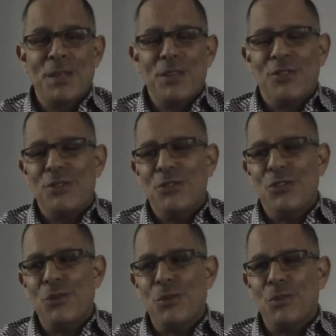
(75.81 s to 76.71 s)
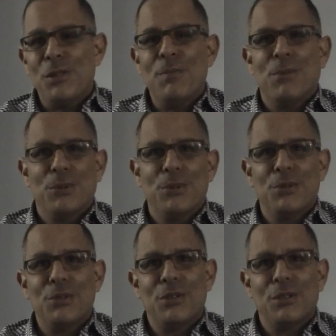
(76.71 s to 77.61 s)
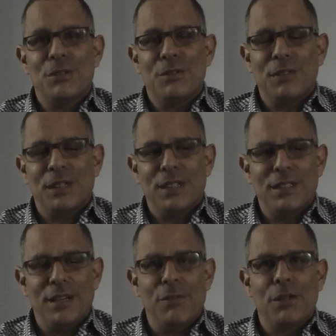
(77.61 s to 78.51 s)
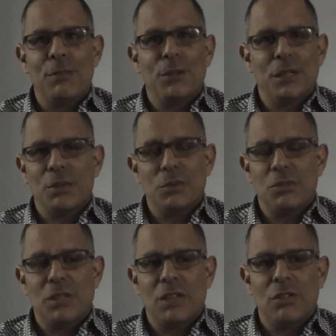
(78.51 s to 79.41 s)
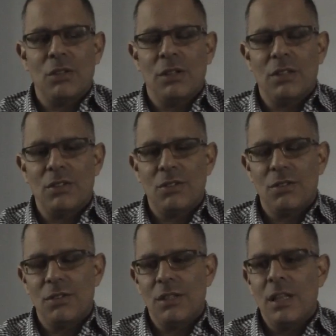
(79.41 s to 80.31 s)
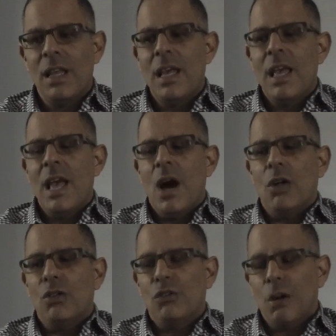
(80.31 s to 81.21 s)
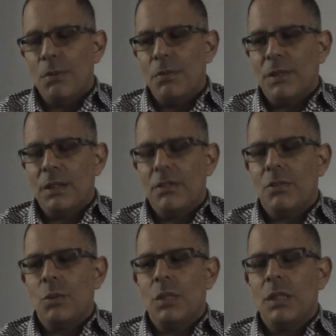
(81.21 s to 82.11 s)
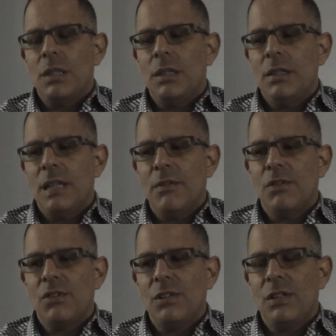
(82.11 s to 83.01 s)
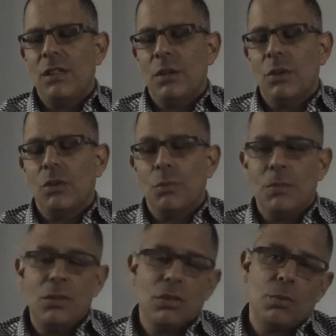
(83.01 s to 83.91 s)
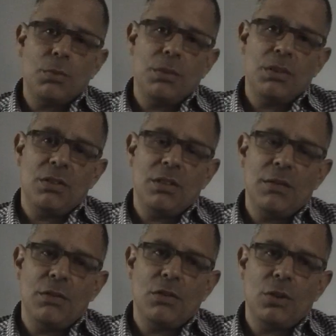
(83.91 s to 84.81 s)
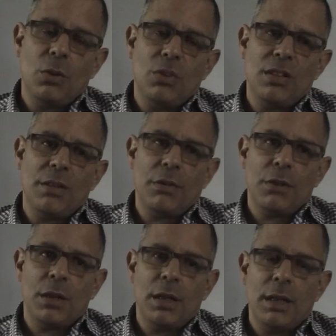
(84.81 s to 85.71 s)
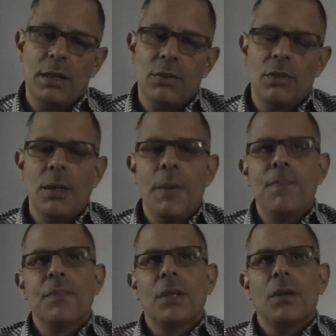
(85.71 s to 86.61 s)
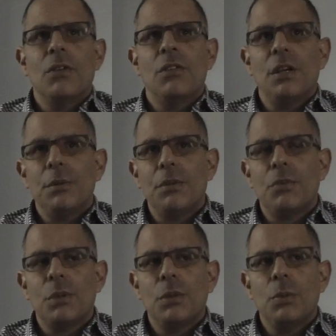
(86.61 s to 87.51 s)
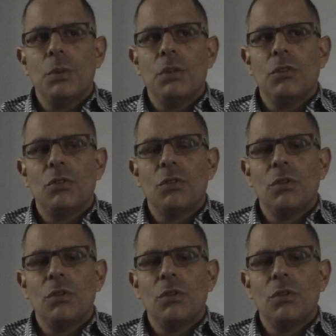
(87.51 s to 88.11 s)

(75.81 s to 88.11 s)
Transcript: So in terms of the importance of the African market, it was actually non-existent. On top of it, we never seen, or the music business never saw South Africa as a territory which